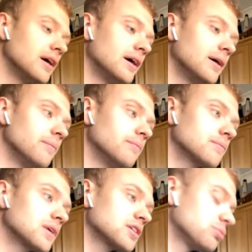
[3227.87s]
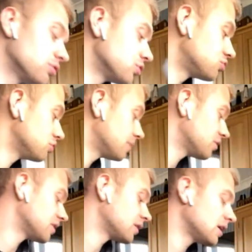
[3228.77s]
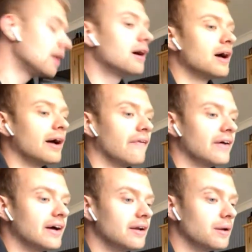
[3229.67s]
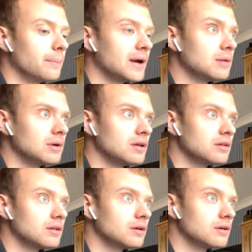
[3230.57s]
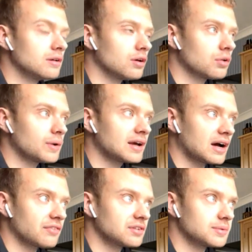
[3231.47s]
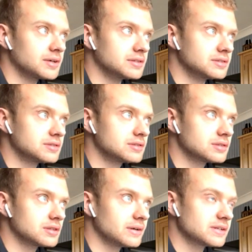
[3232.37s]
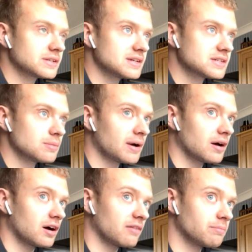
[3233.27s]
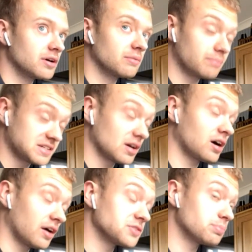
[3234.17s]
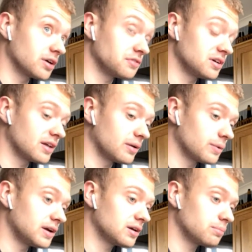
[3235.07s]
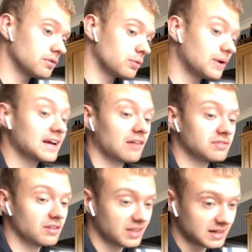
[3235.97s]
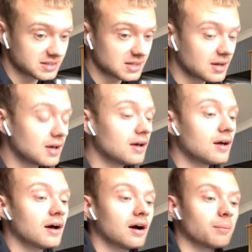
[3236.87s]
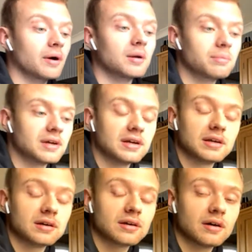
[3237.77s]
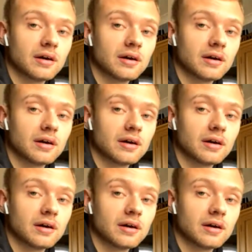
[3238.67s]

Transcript: small industrial building. And then maybe not the week after, because it's better half's birthday that week, but the week after that, I might be